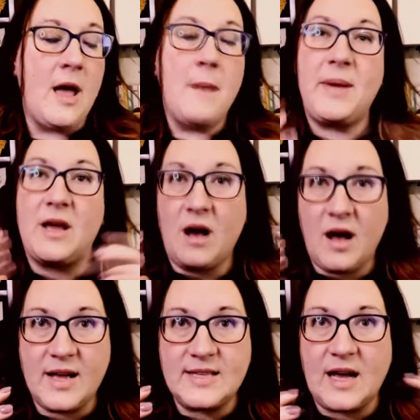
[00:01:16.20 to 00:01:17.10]

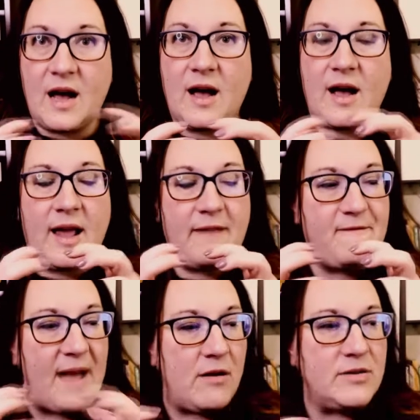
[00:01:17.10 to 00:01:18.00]
because I
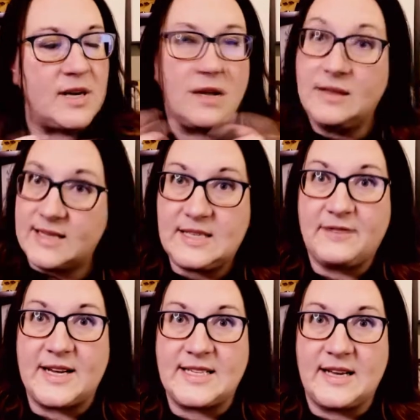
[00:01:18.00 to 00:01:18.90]
found a list
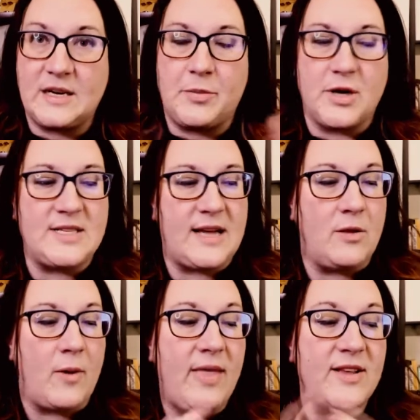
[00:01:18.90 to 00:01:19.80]
of Icelandic books, and
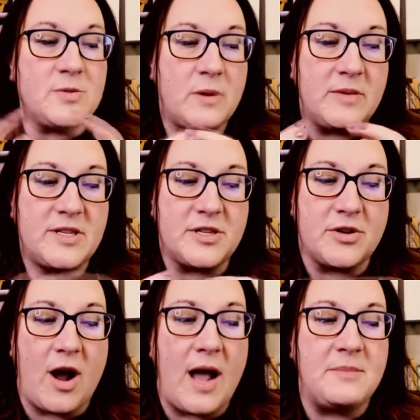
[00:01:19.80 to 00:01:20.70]
the way this one was
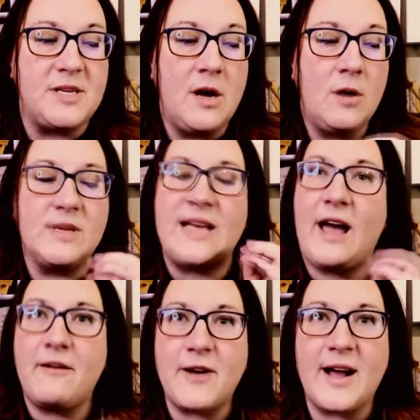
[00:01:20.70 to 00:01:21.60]
described was
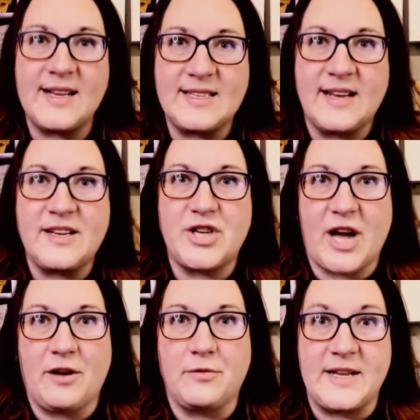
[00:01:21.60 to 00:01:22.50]
every Icelandic
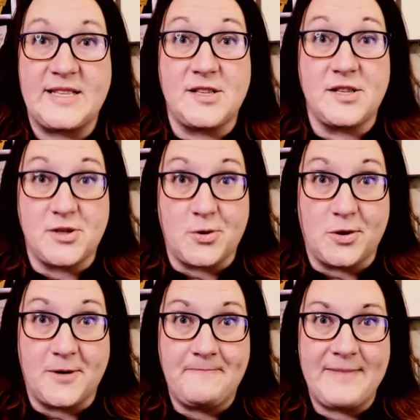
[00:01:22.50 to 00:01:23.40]
child reads this in
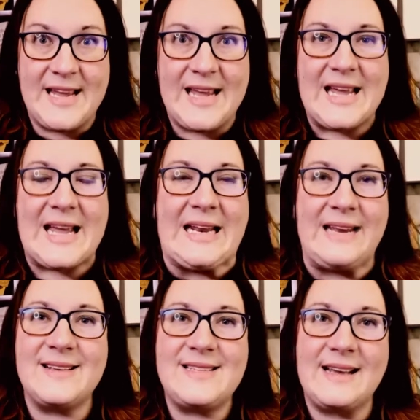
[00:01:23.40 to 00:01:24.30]
school. And it
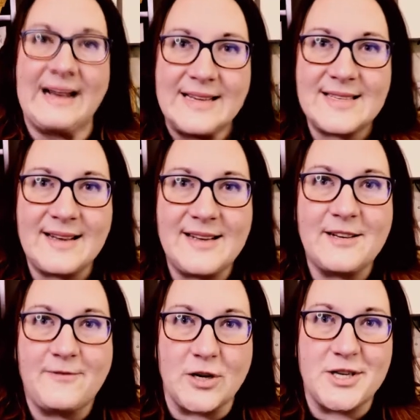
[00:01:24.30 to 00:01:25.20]
is the
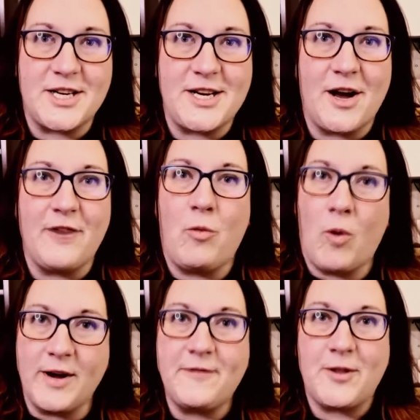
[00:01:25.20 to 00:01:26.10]
Icelandic version of
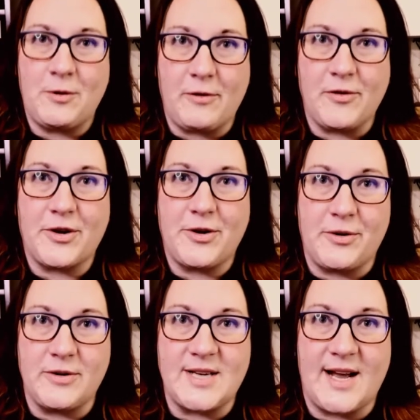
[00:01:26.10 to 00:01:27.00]
One Flew Over the
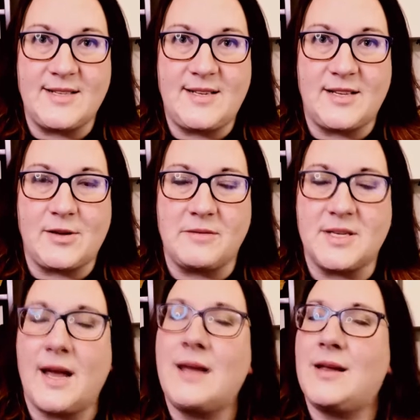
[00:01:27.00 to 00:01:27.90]
Cuckoo's Nest. So I was
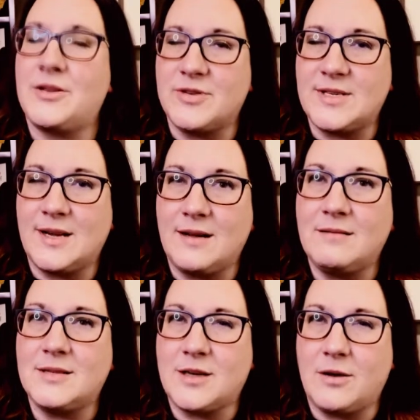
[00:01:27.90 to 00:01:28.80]
like, interesting.
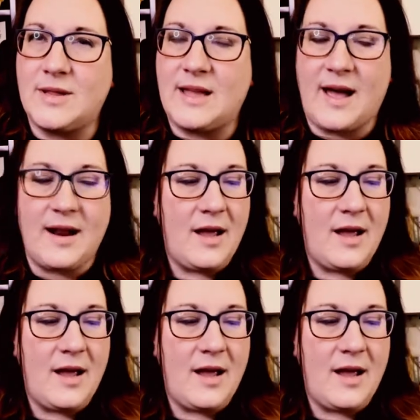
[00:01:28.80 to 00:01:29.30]
Let's go with that.